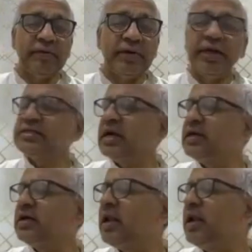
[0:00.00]
It is
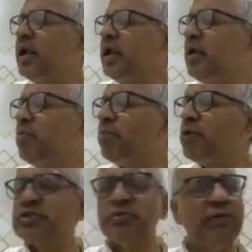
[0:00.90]
utterly
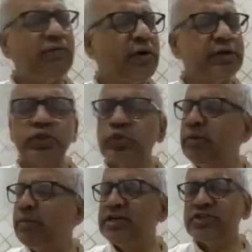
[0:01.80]
impossible for us to
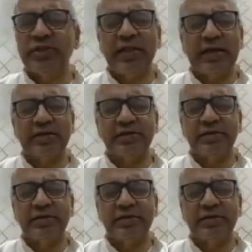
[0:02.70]
imagine that.